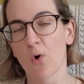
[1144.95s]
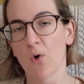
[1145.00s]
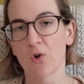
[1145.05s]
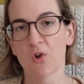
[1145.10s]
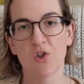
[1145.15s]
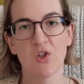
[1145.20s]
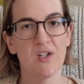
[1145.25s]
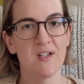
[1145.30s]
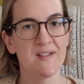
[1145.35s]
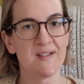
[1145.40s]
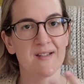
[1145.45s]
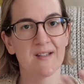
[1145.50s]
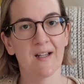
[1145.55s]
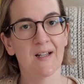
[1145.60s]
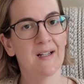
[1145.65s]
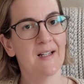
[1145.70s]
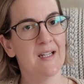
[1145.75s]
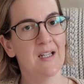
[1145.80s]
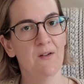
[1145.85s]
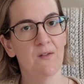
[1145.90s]
or just
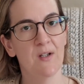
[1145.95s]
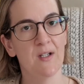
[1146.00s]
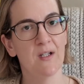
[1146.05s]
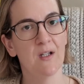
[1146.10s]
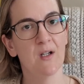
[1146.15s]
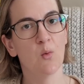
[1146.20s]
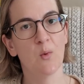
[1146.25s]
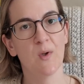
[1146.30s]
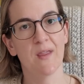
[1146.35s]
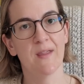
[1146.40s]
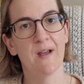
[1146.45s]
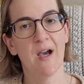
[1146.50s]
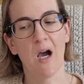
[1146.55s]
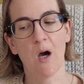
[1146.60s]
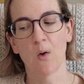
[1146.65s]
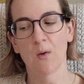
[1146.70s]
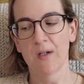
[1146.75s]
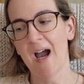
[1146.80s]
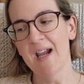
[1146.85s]
leaving without.